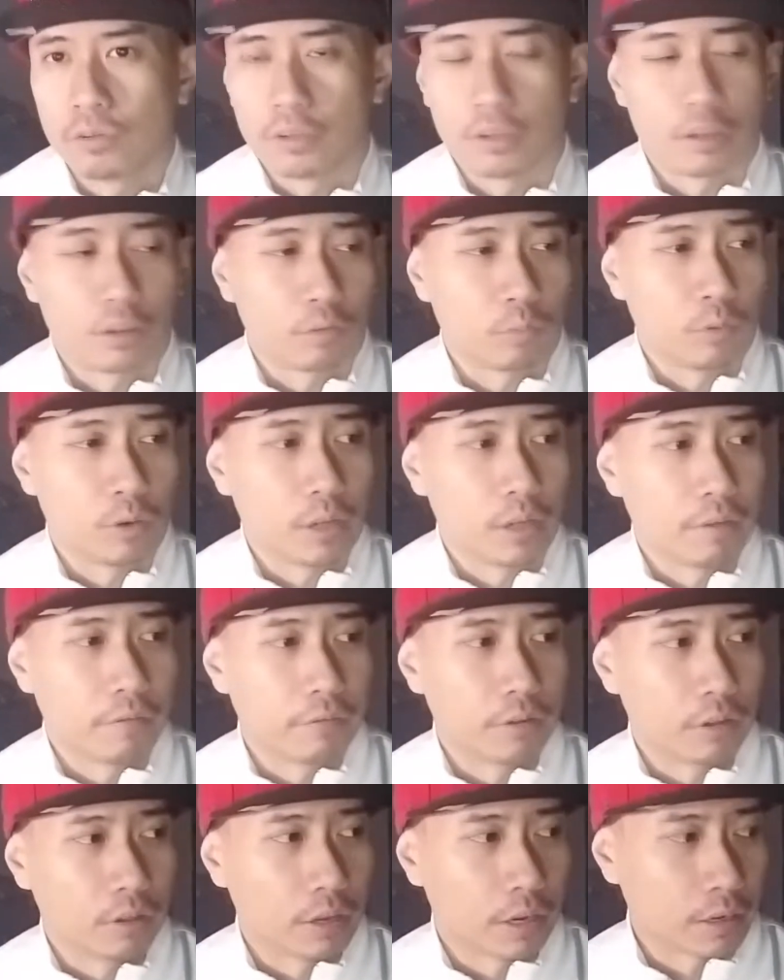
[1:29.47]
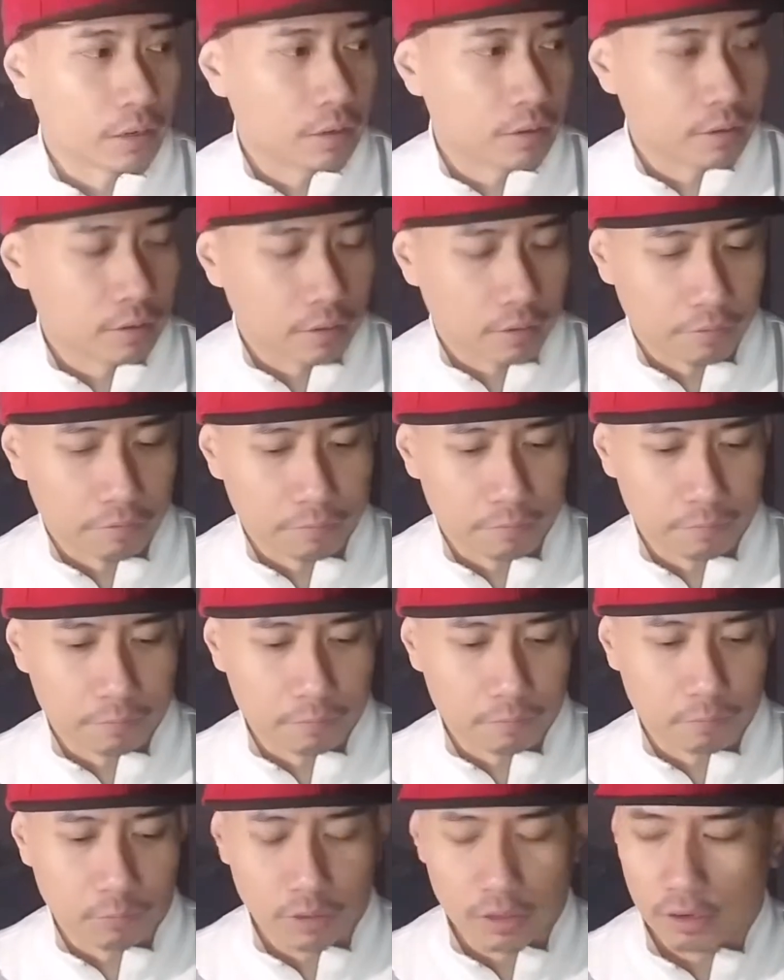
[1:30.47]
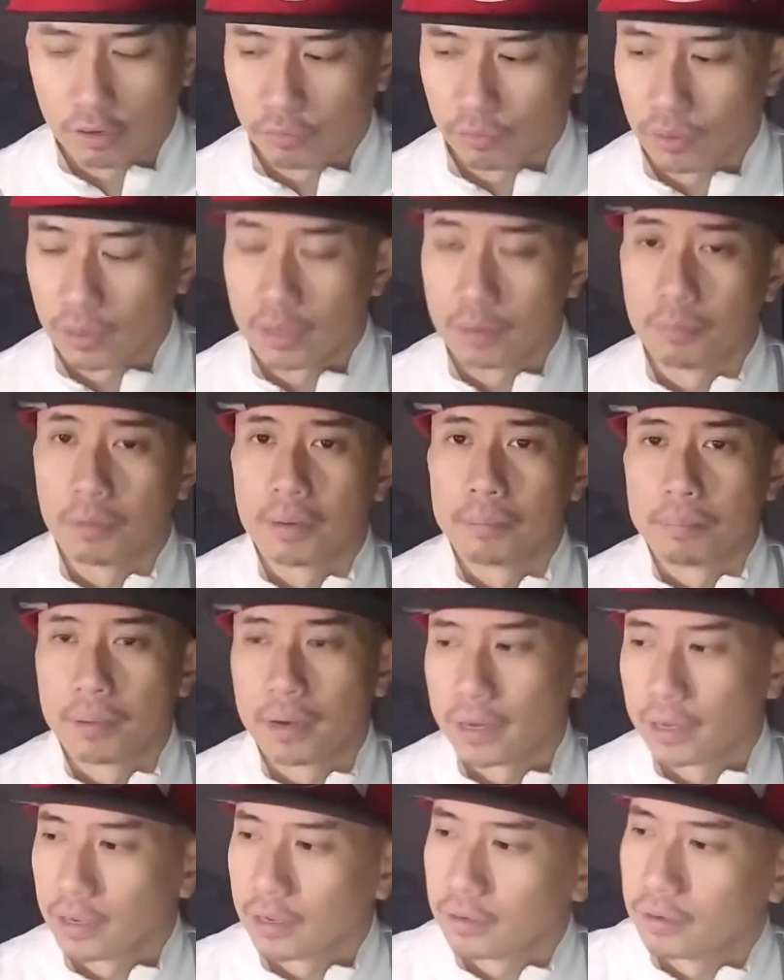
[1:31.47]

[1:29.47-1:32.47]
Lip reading: That's what I felt like when I was riding my bike.